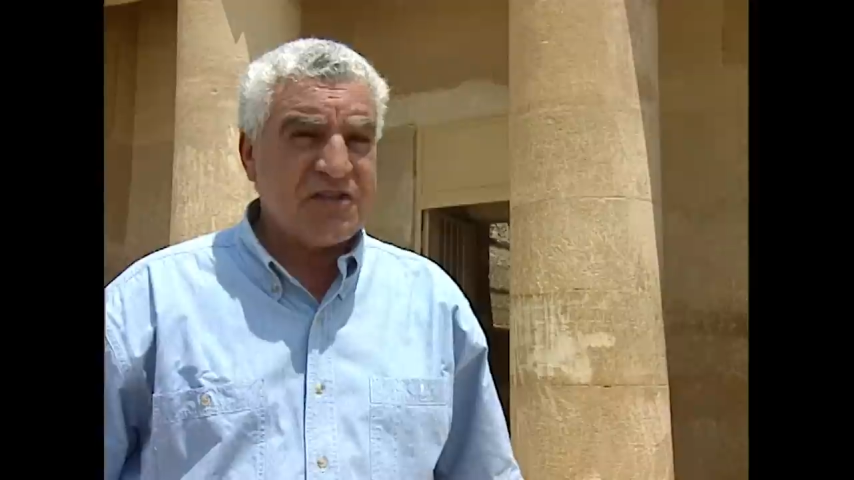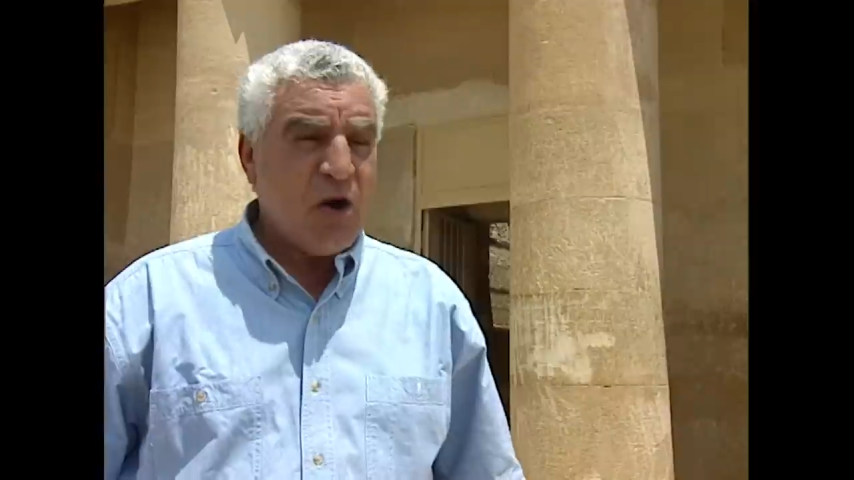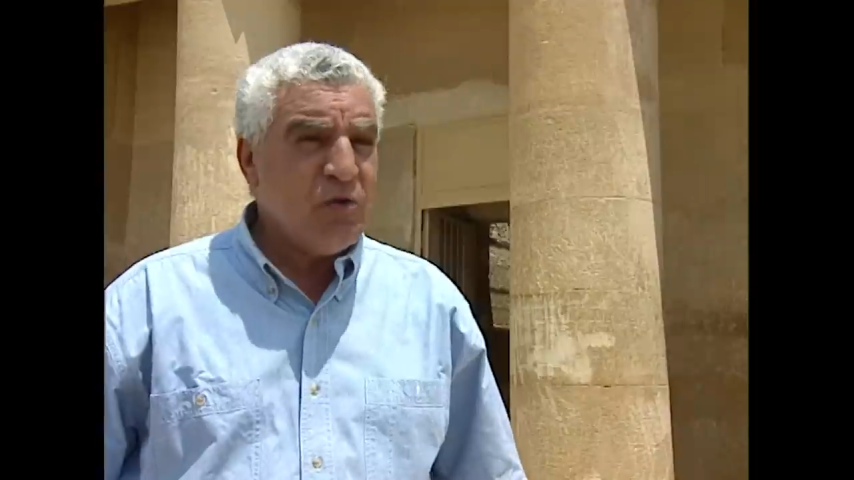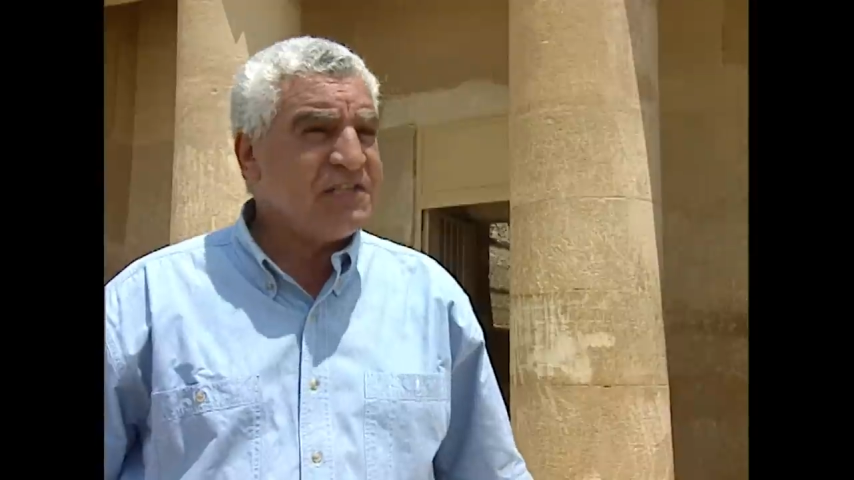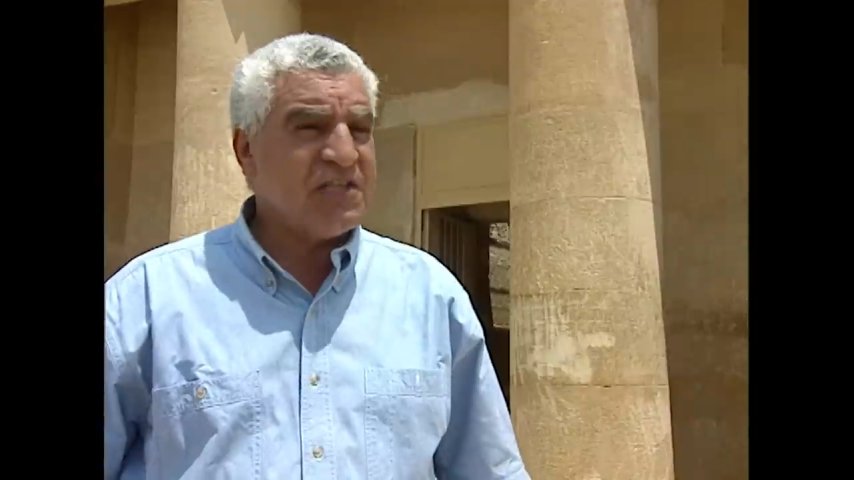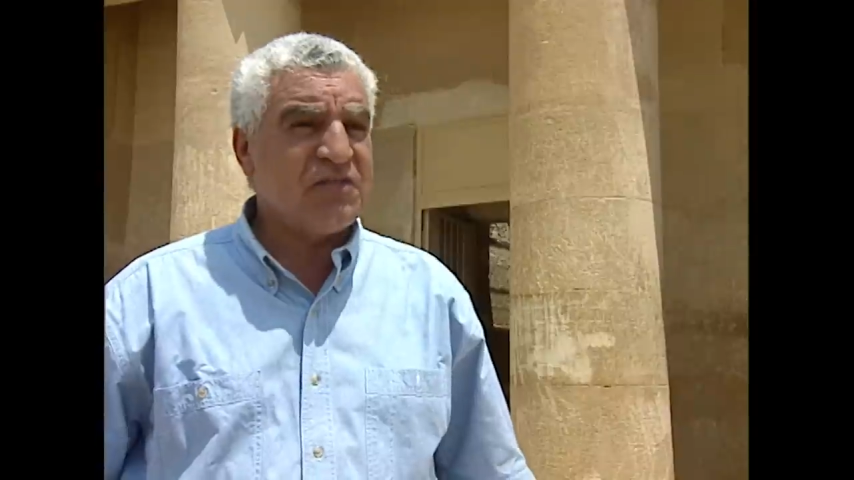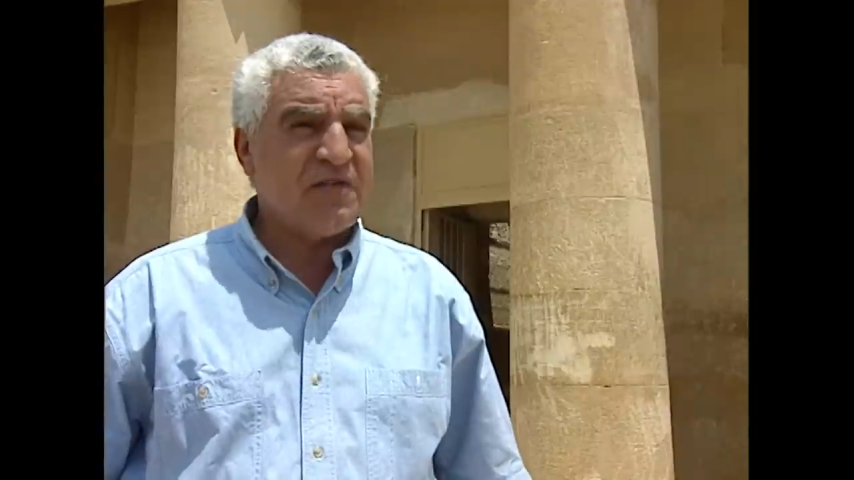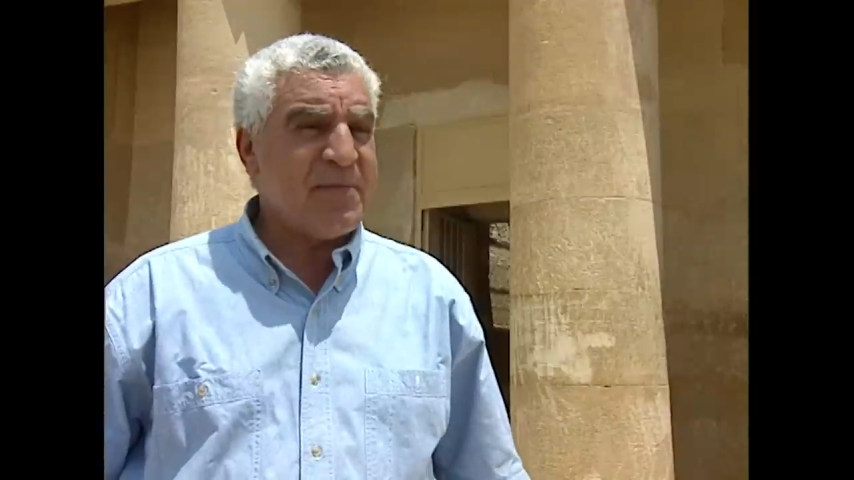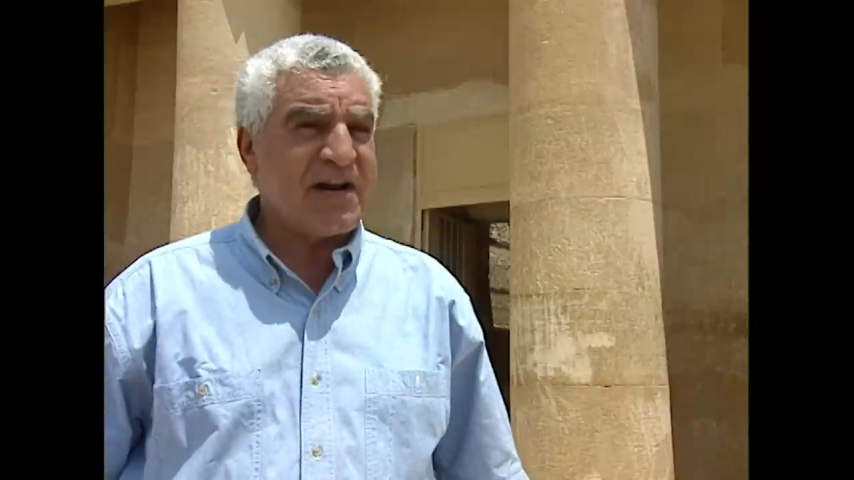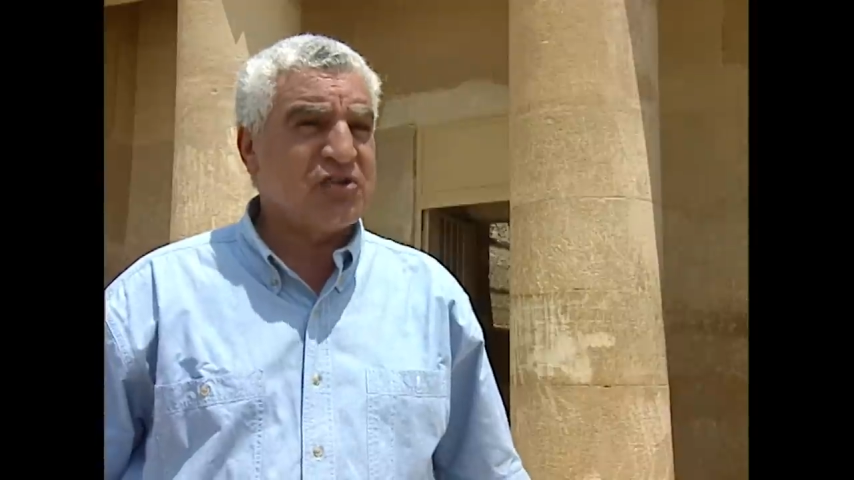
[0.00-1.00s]
The whole city
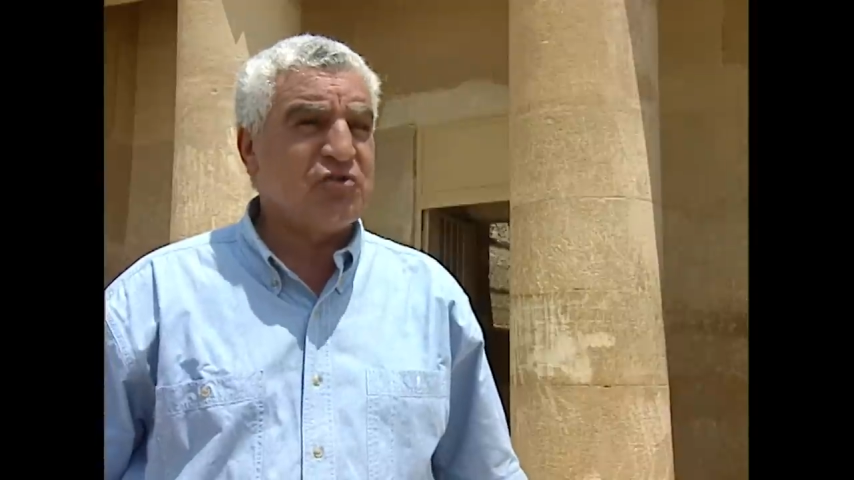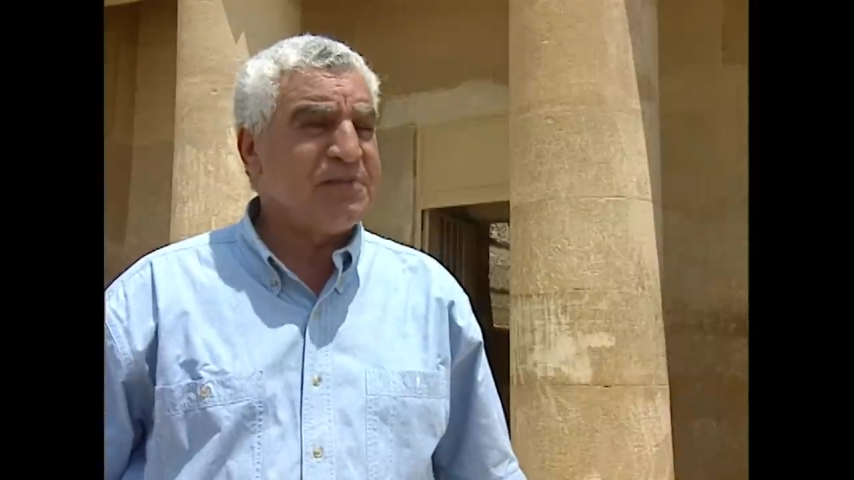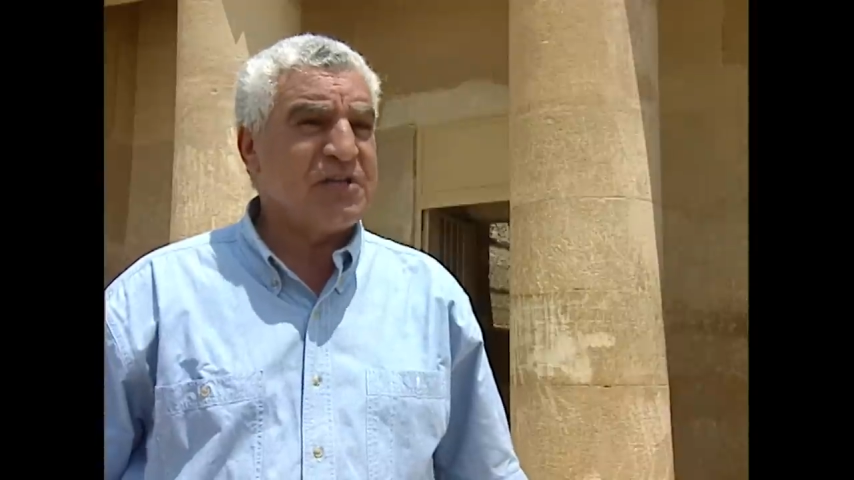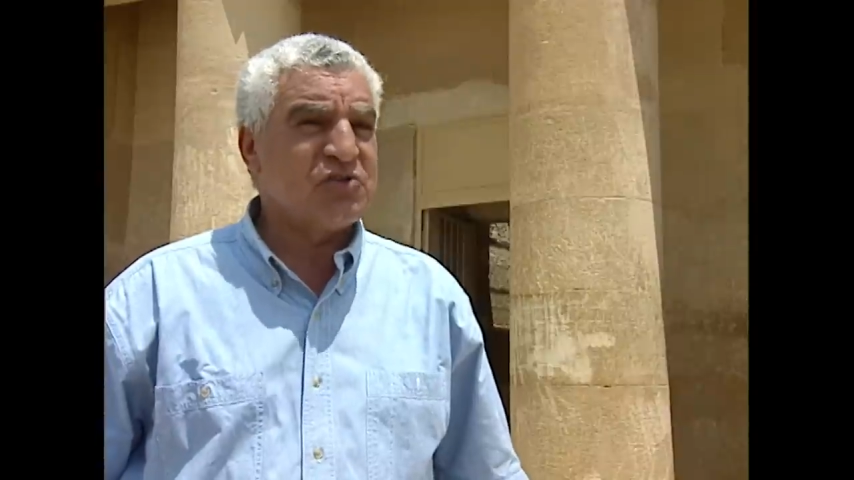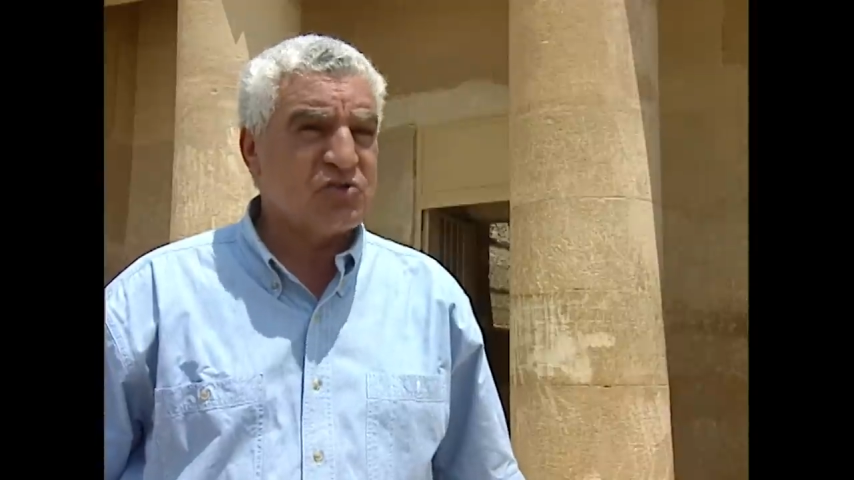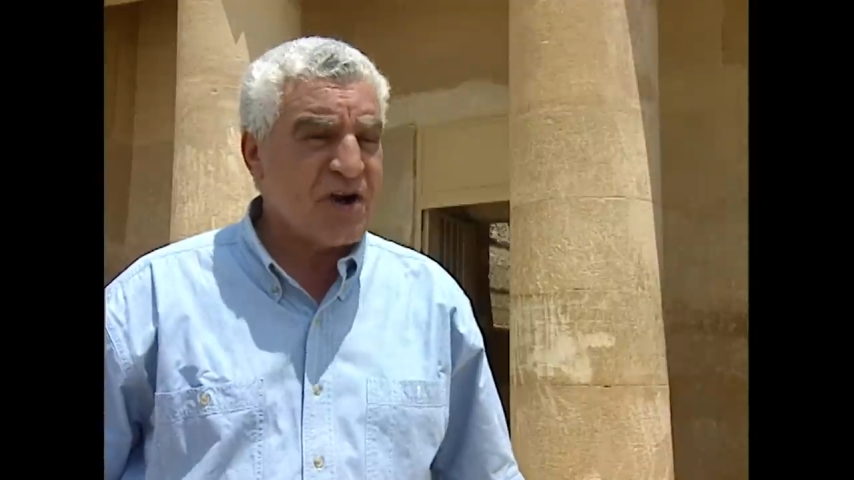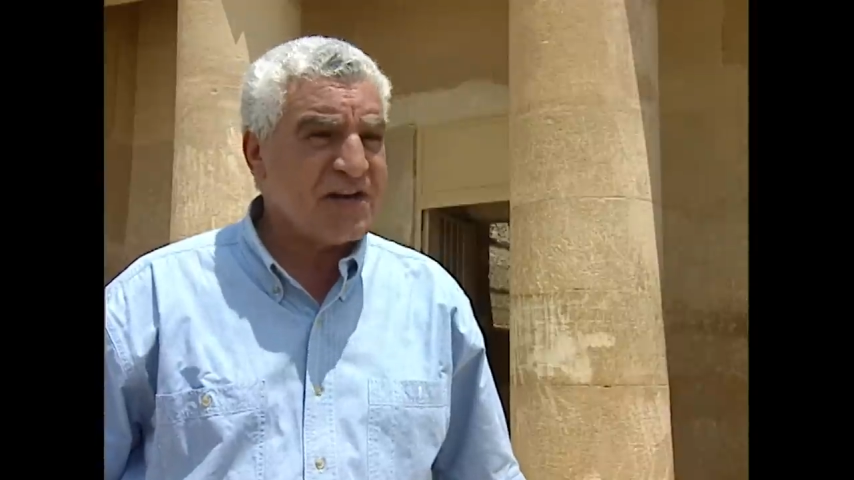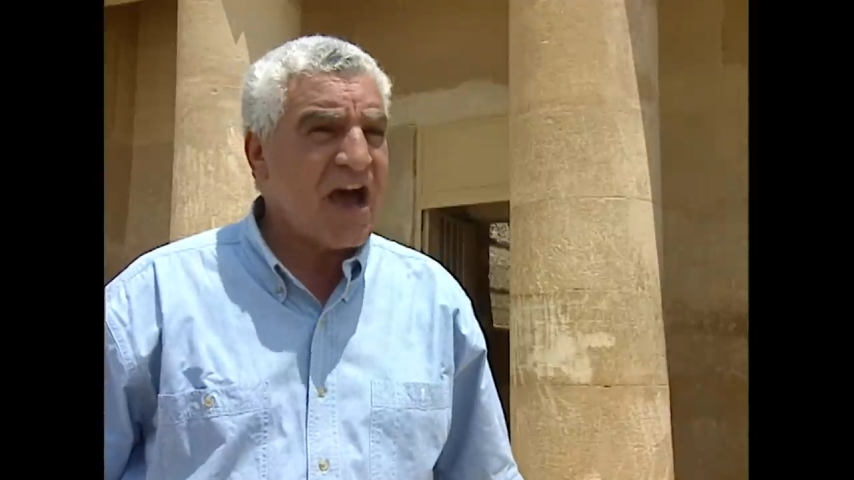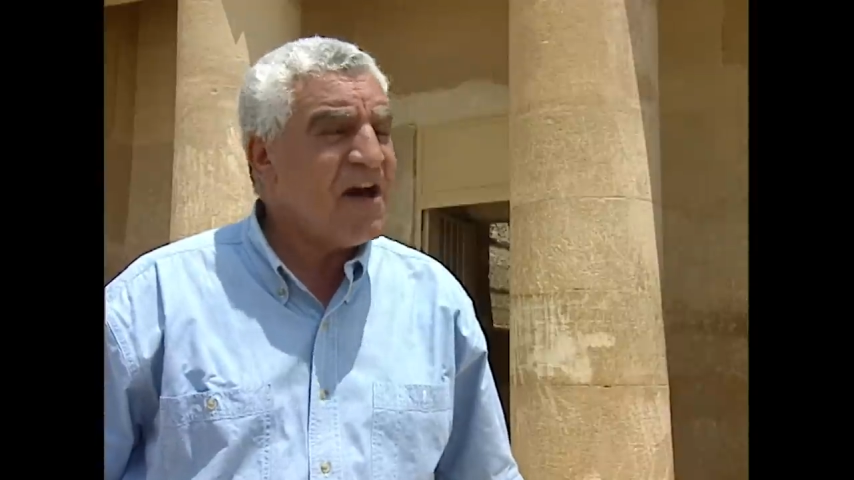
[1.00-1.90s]
of Amarna should be destroyed